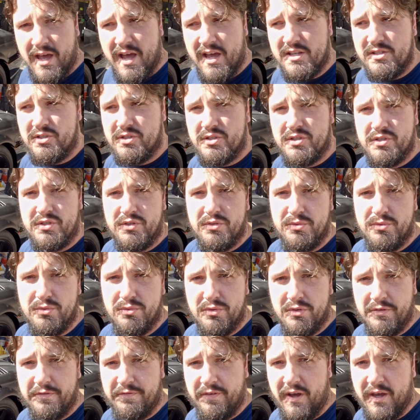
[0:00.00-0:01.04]
that just
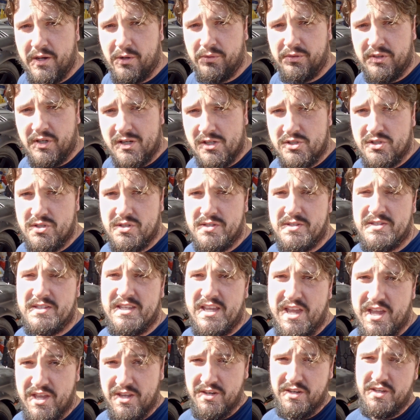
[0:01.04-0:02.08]
do the final touches
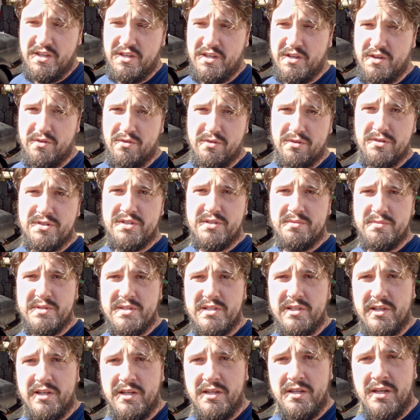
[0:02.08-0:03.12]
sanding or some
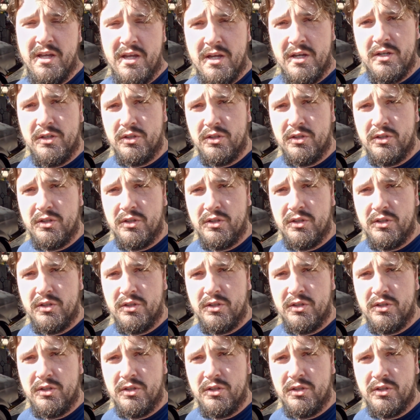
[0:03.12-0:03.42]
slight